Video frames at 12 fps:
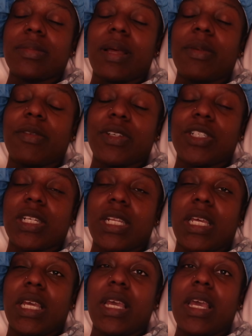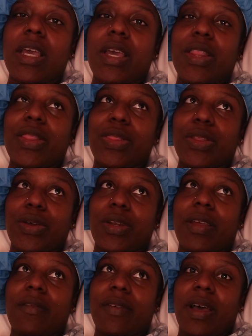officially
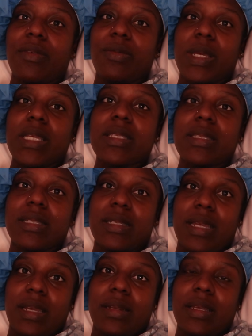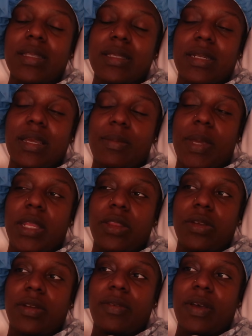35 weeks today. Like, today made
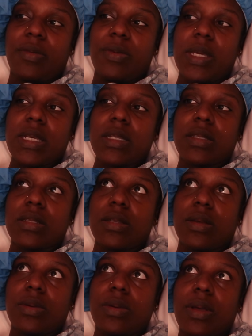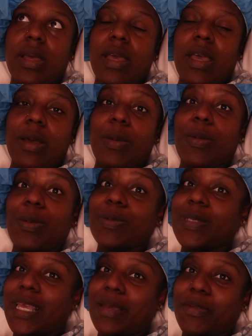35 weeks. So we
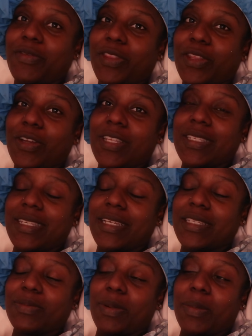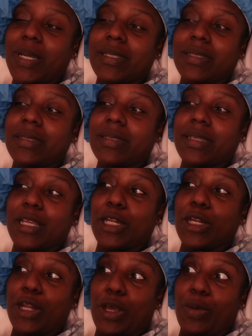was aiming for 36, but my sister said
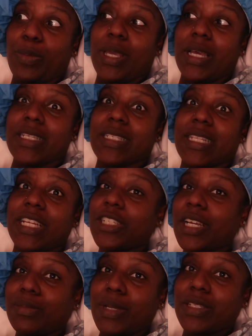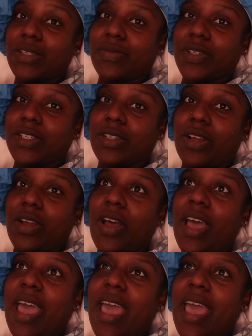no, because they checked my cervix, y'all,